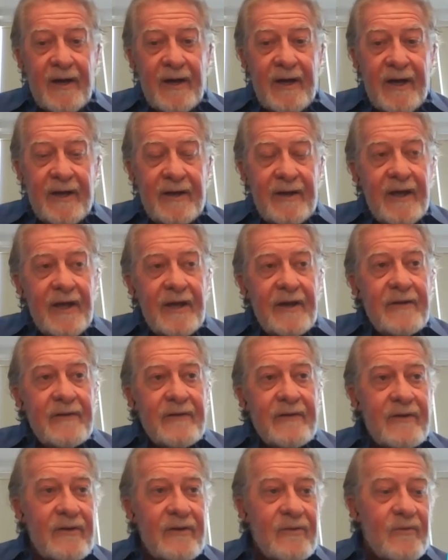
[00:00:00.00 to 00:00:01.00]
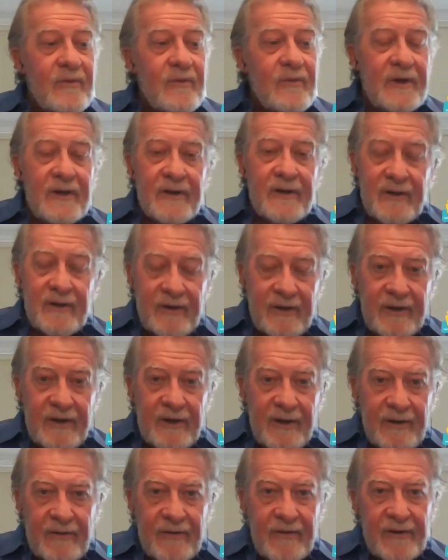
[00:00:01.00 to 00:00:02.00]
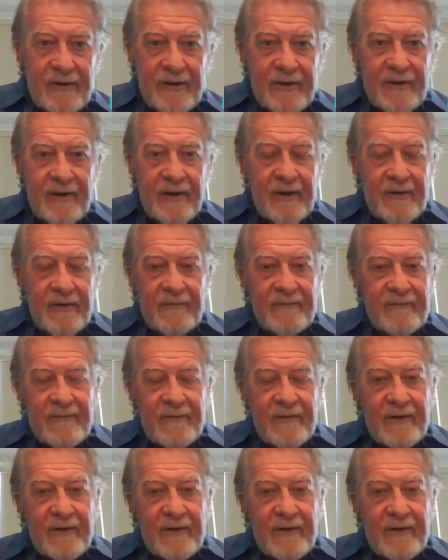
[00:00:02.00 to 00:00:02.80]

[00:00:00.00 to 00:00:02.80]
And anything you read in the area of